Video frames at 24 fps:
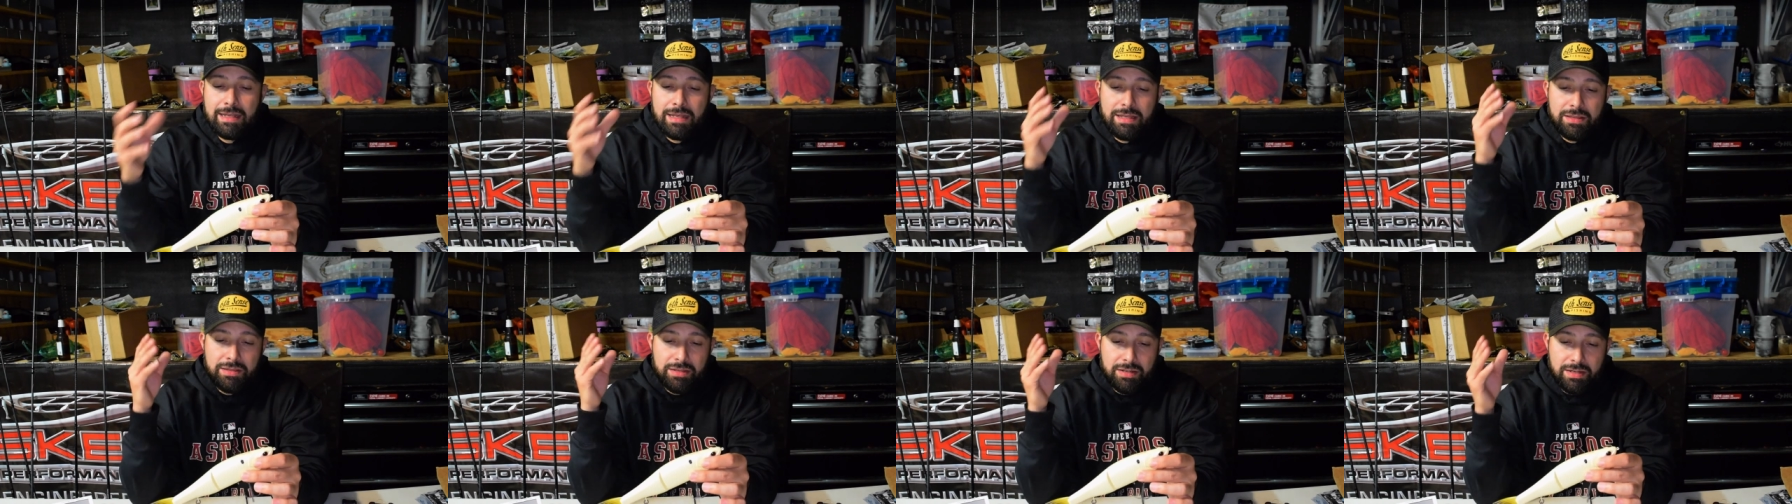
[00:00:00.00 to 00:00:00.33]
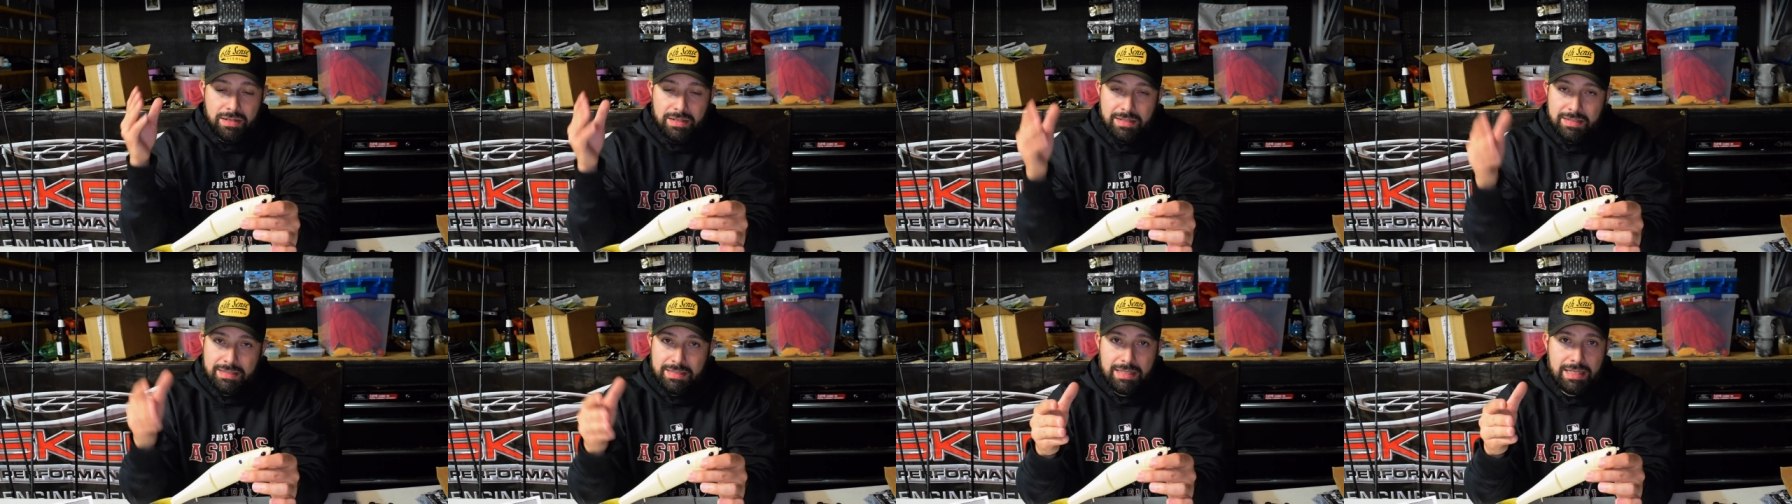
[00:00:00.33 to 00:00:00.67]
They're
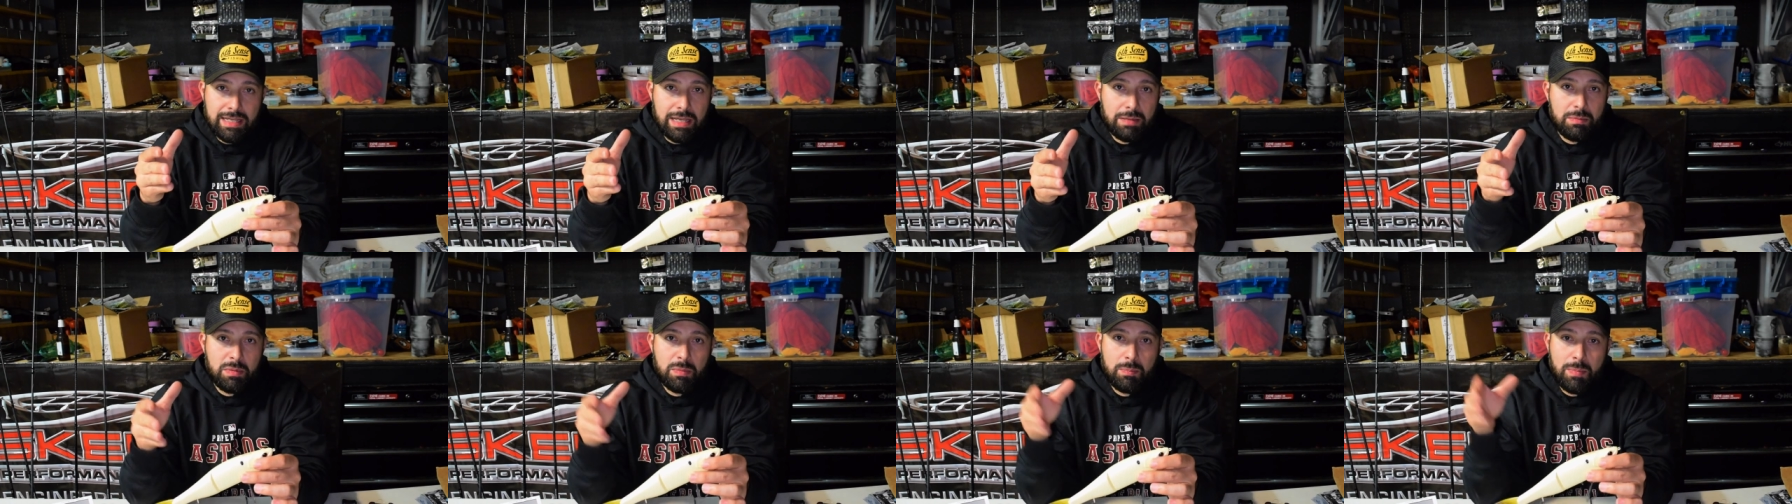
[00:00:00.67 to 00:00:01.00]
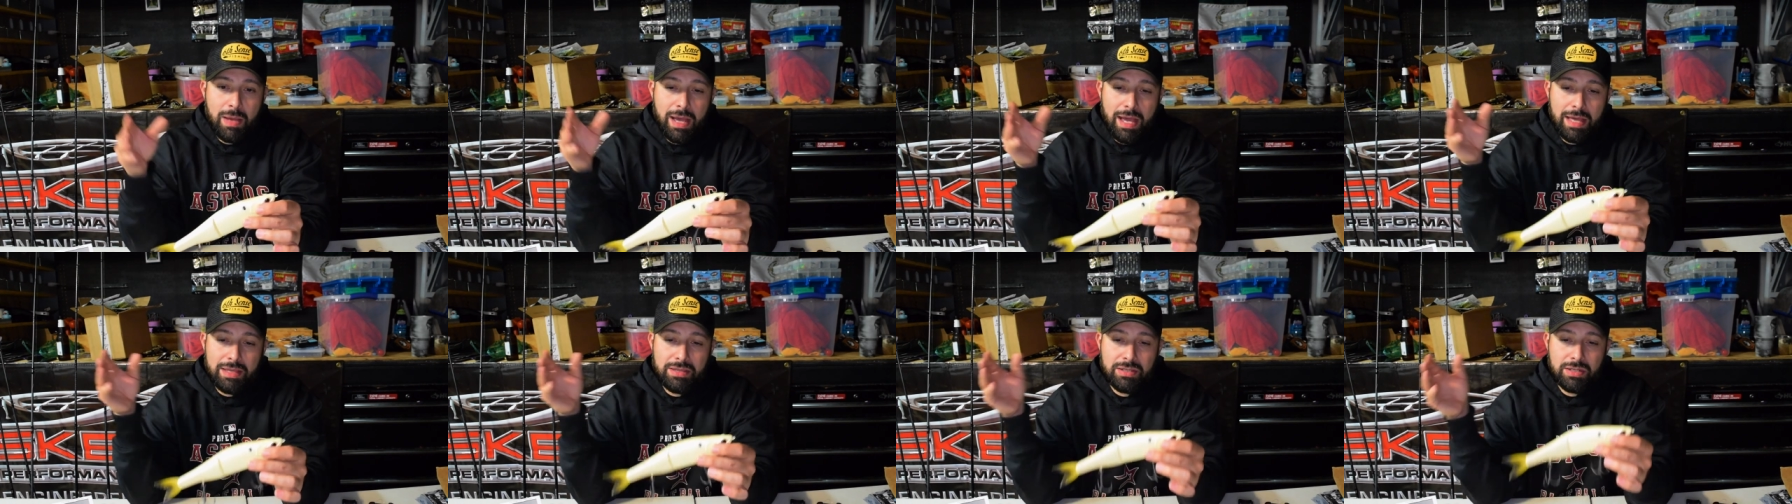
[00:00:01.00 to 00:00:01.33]
going to see it coming
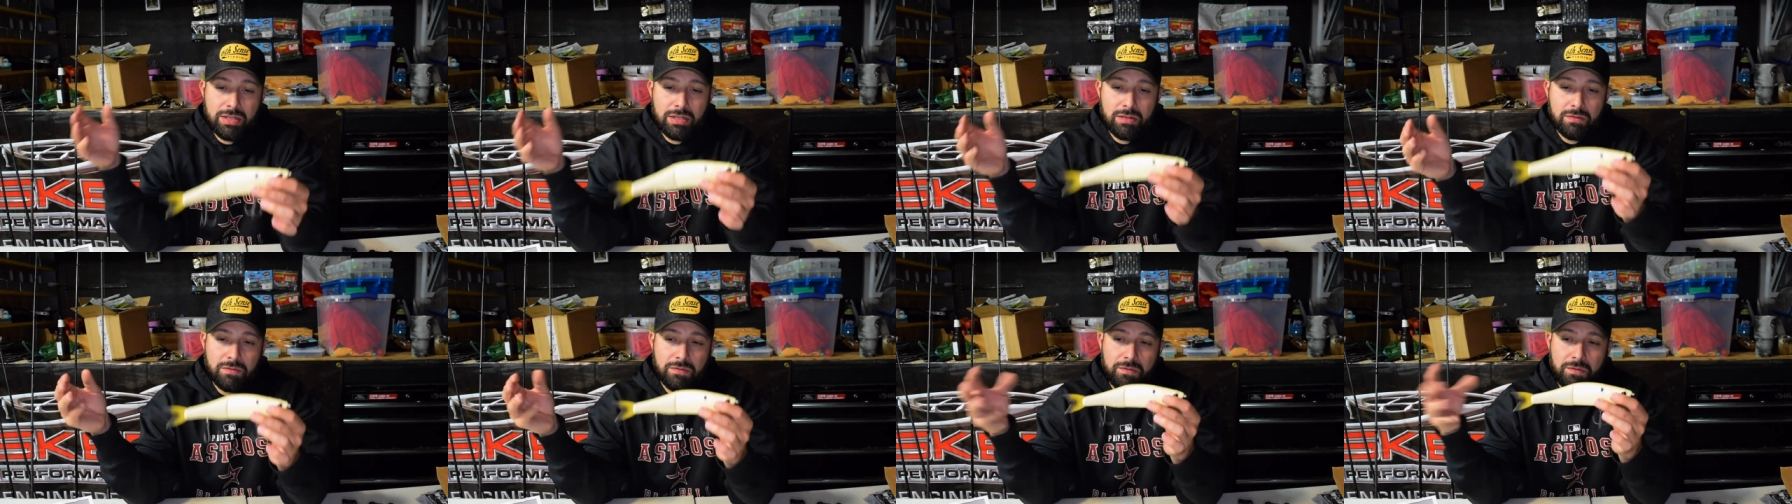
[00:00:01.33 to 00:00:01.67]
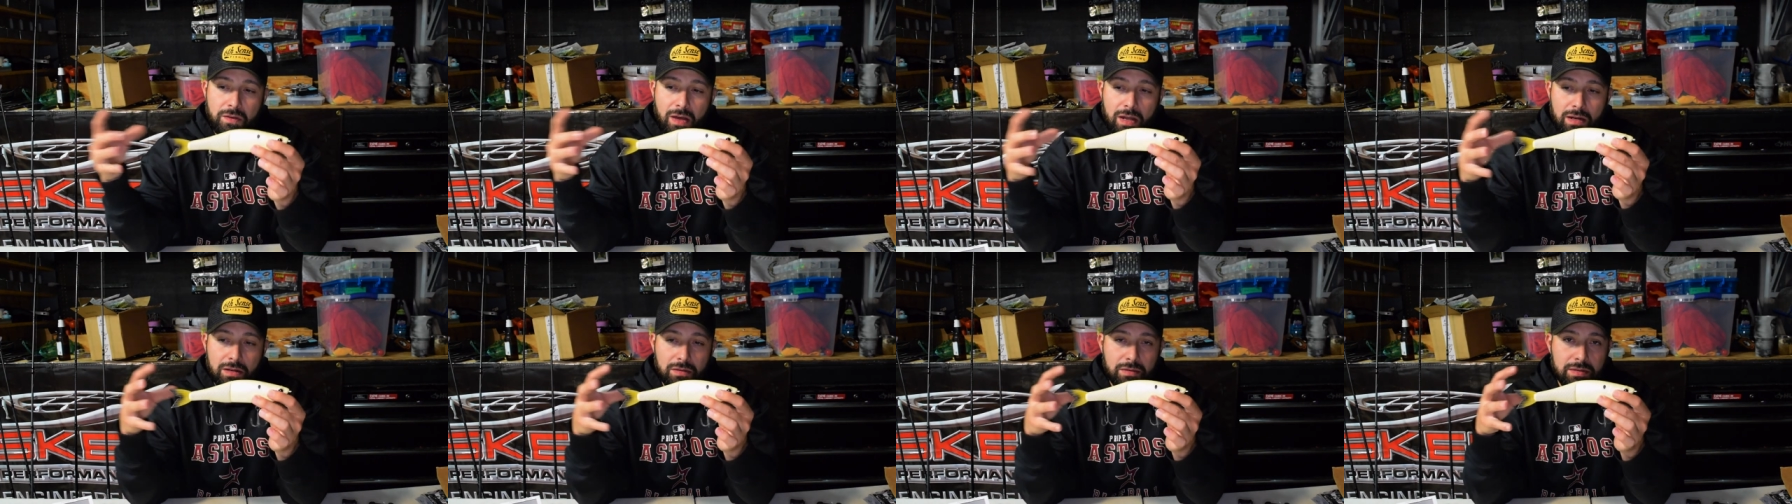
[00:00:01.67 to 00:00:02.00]
by, they're going to
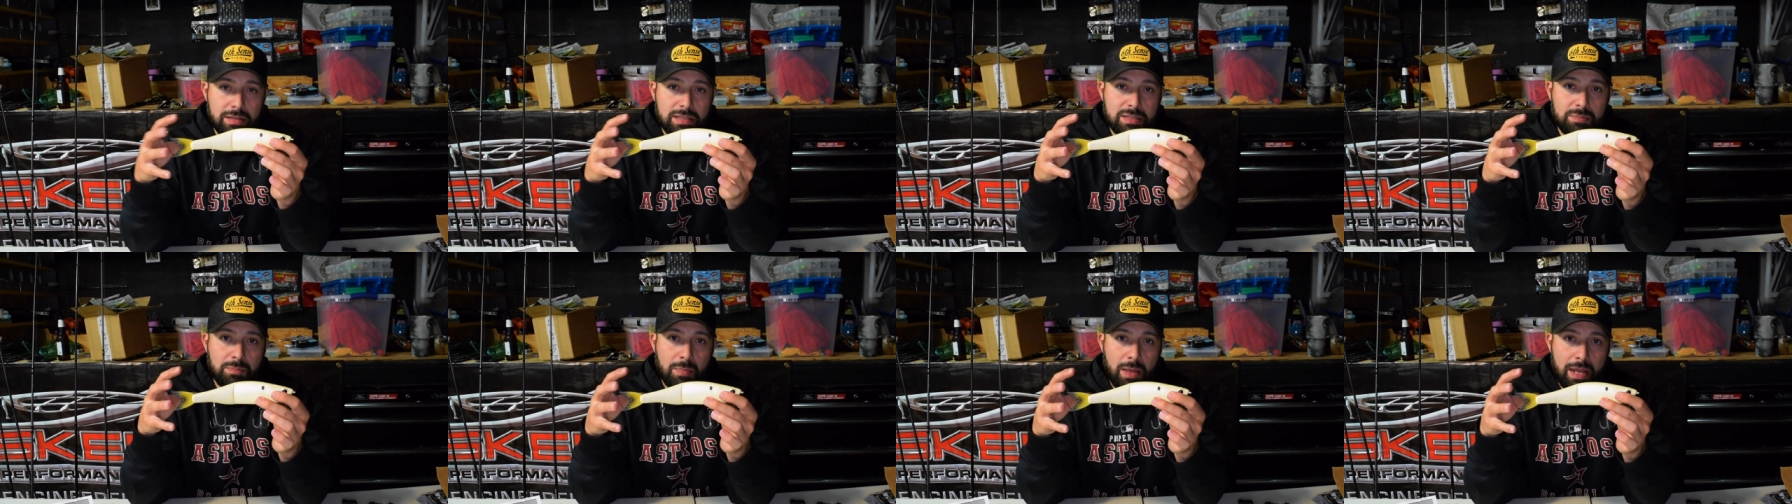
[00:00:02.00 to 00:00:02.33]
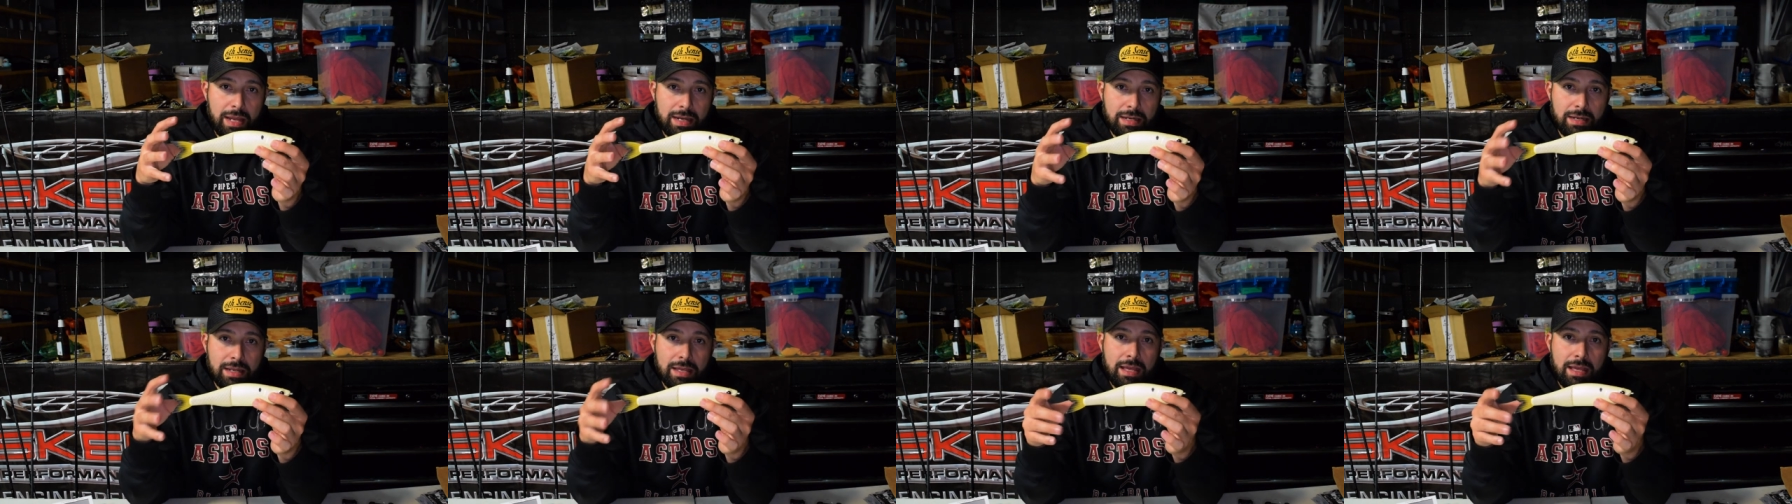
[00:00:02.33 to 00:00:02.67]
follow this bait,